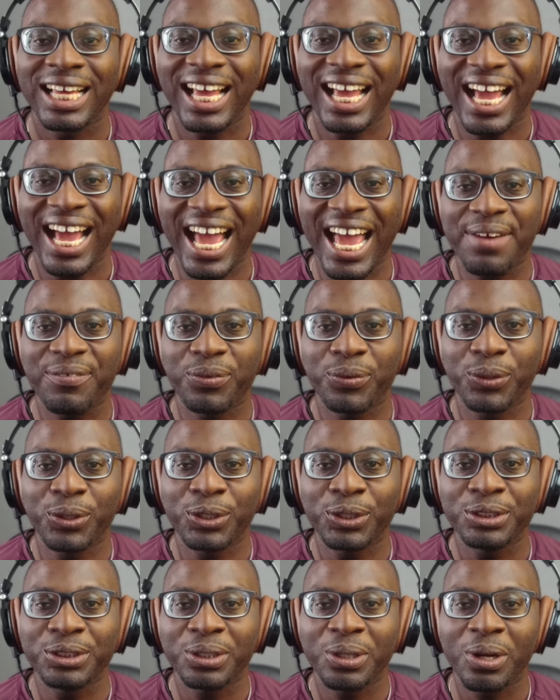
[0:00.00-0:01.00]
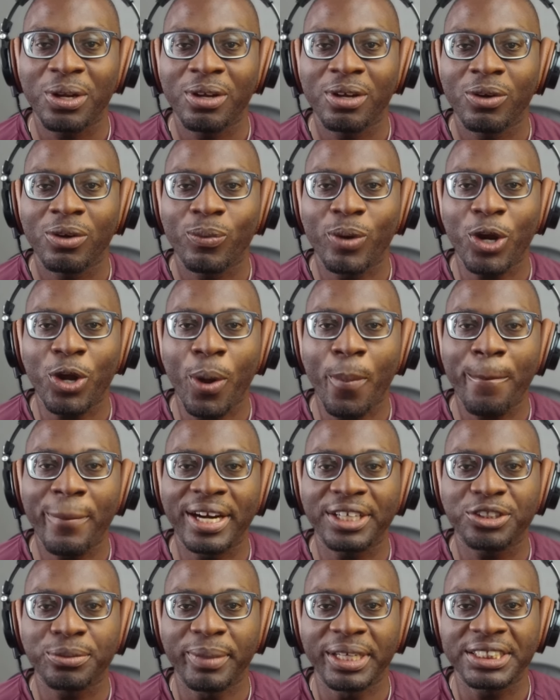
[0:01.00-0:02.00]
Hi everyone, welcome back
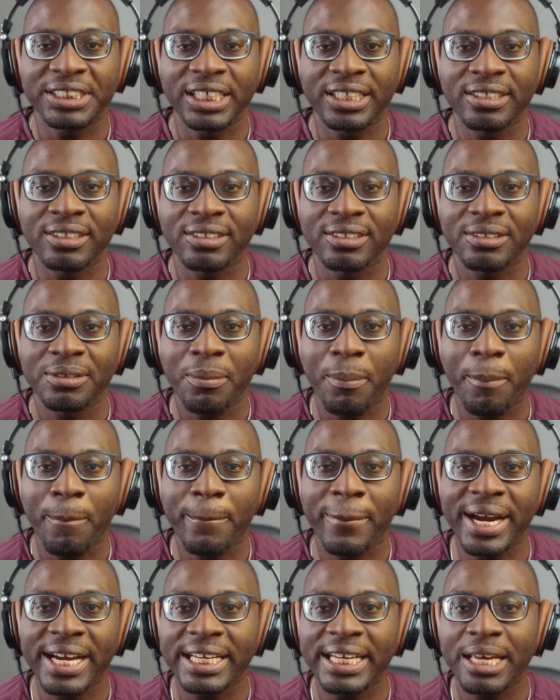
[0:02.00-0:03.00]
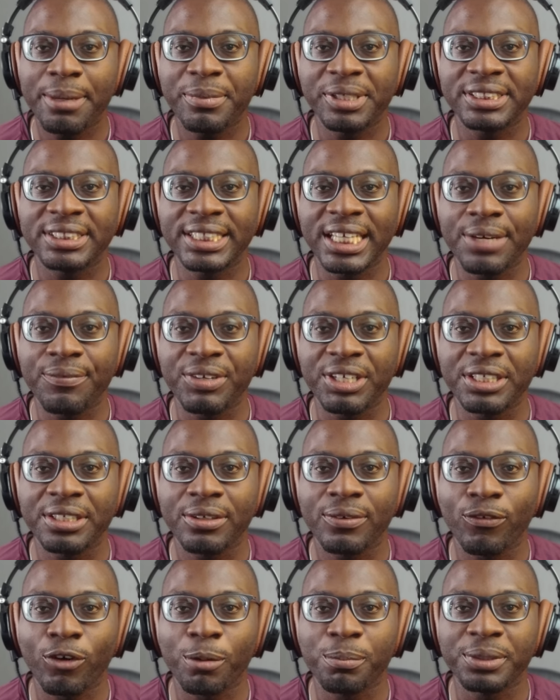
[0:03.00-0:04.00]
to my channel. My name is David
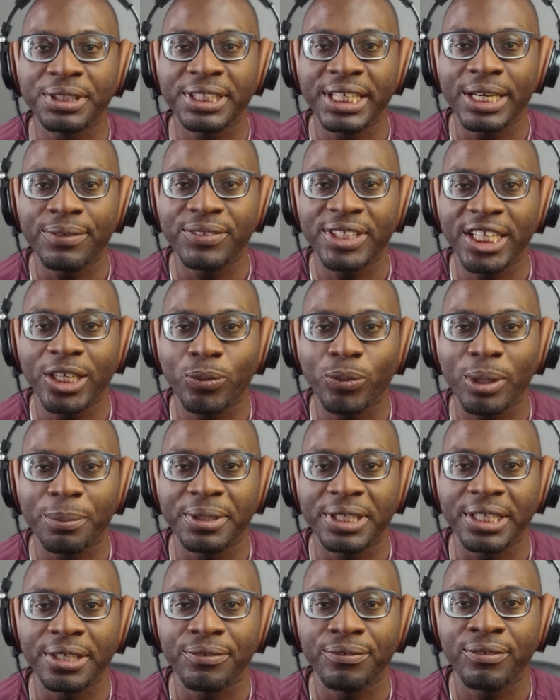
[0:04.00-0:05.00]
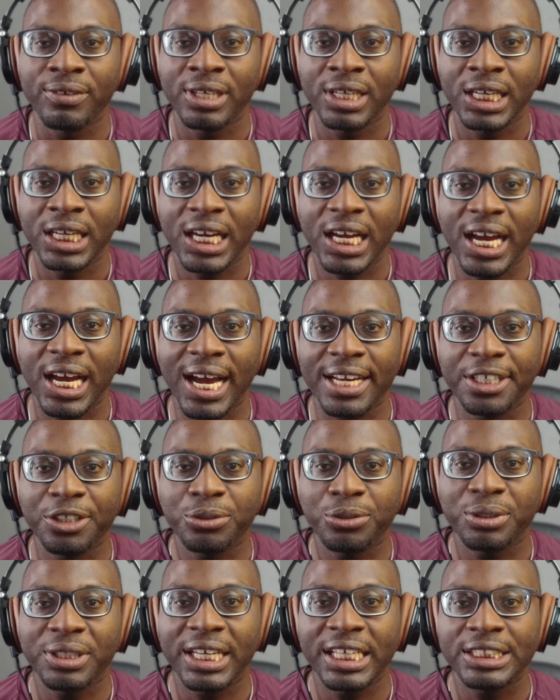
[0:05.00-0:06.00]
from DaveDen WebDev, and in
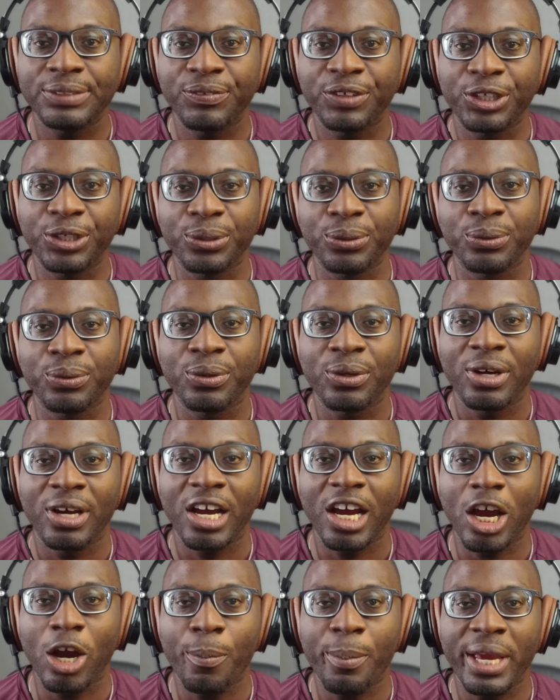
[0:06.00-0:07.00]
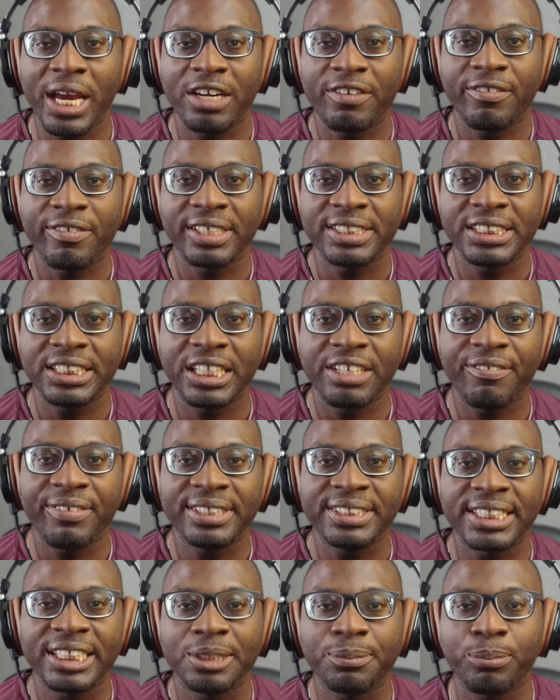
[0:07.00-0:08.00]
today's video, I'll be addressing a
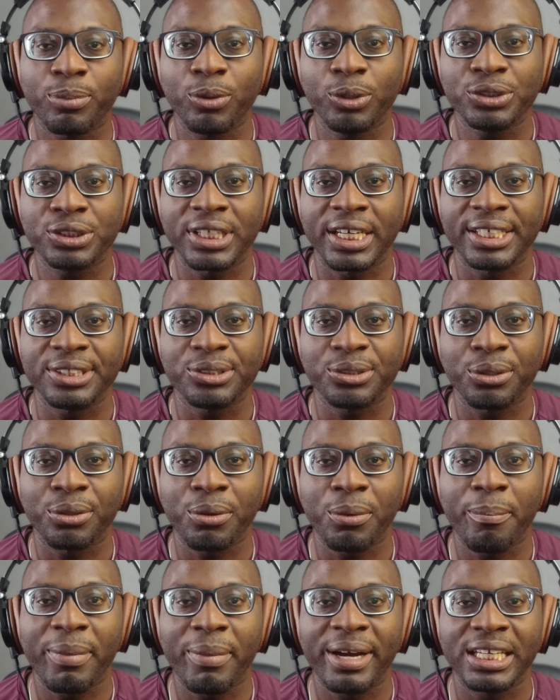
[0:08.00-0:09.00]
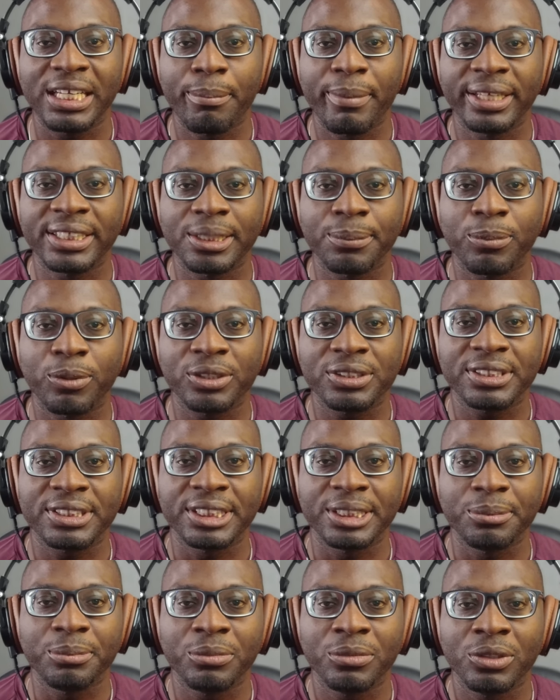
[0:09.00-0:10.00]
recent post I saw by the MetaBox
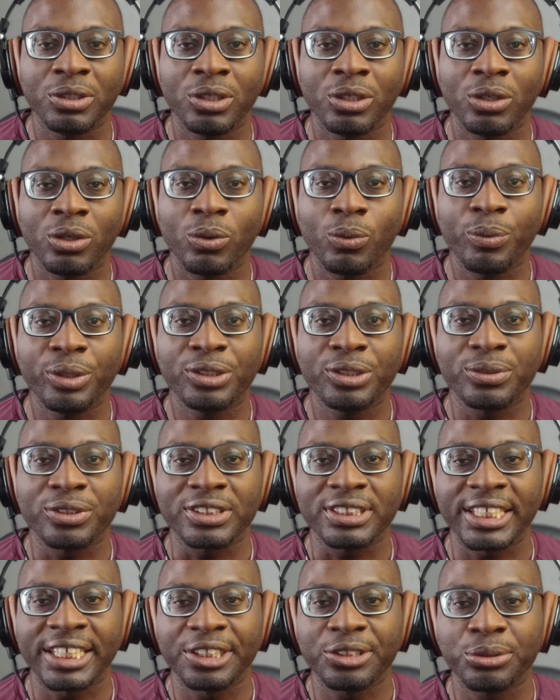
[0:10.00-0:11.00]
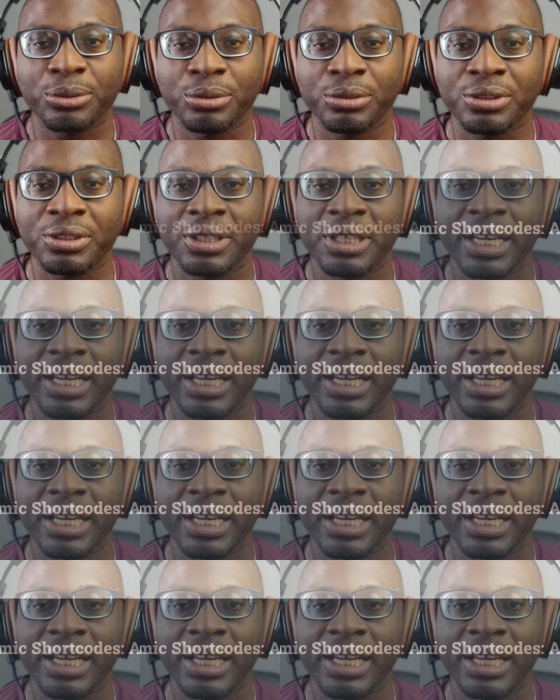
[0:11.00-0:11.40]
team, which was titled